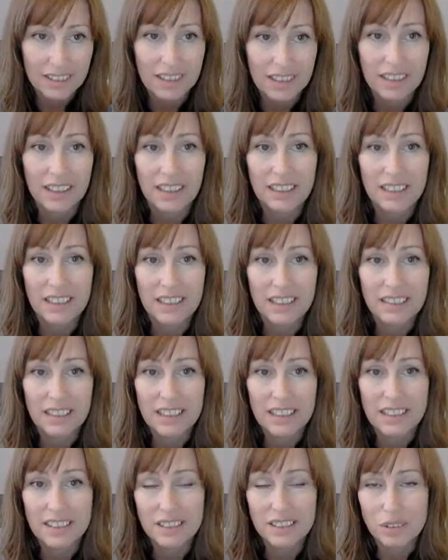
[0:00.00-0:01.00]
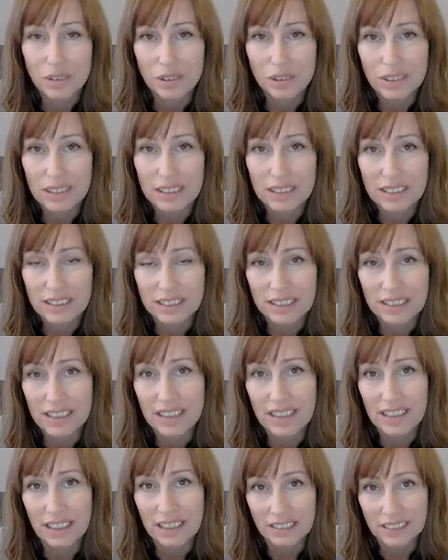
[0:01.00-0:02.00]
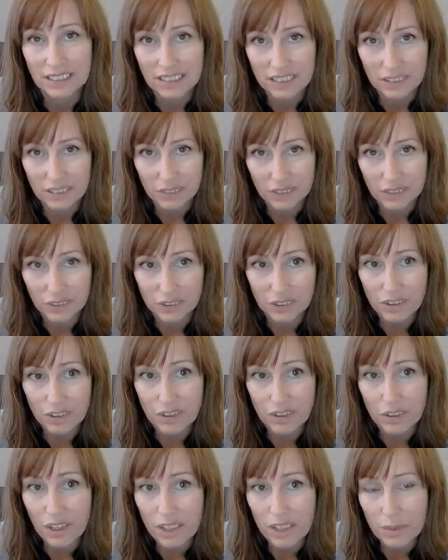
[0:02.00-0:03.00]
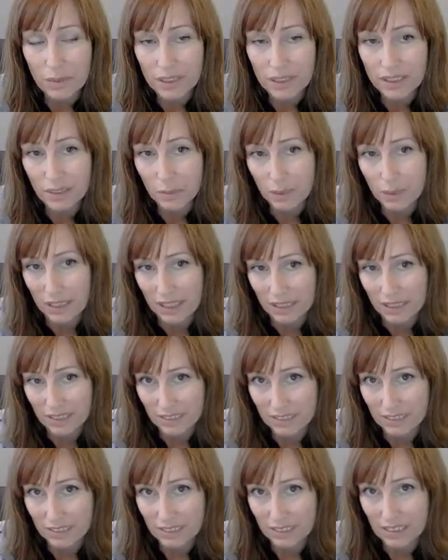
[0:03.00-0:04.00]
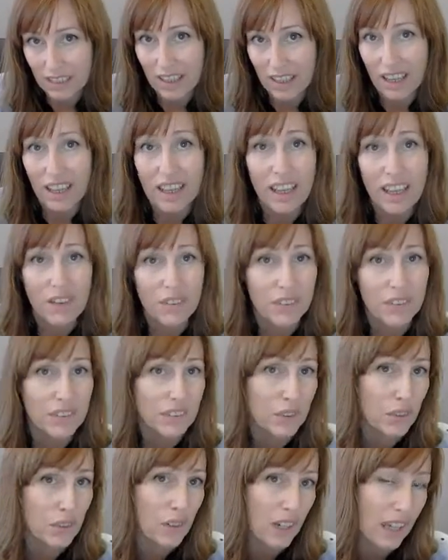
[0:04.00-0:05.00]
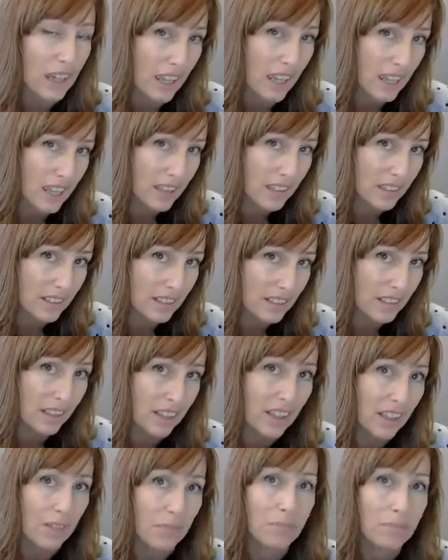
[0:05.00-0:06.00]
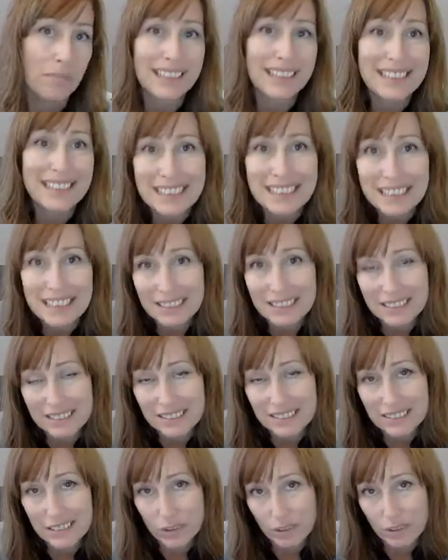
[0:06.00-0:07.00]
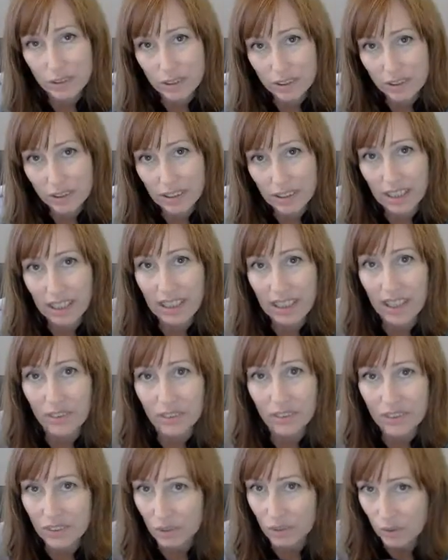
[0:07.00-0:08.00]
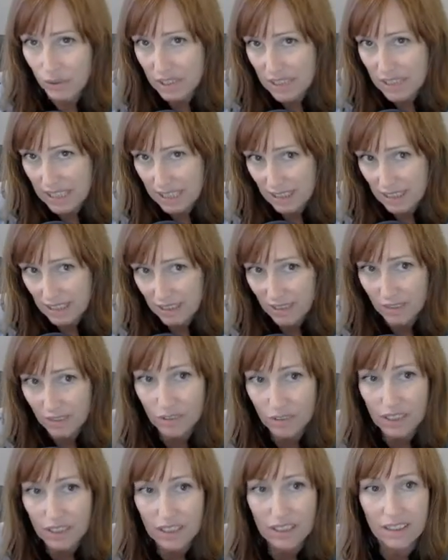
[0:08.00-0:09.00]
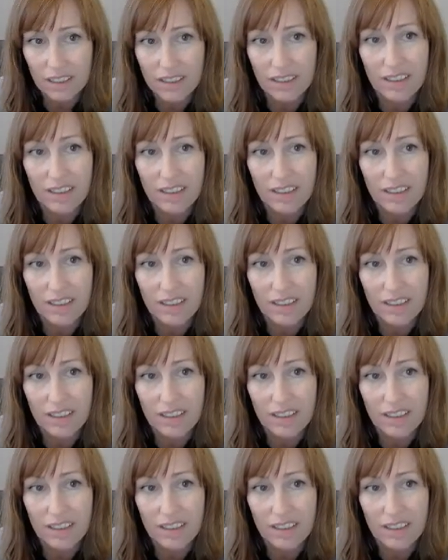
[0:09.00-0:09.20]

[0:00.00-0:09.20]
In this case, sore is an adjective. You're describing the pain. I have a sore head. My knee is sore. I have a sore knee, okay?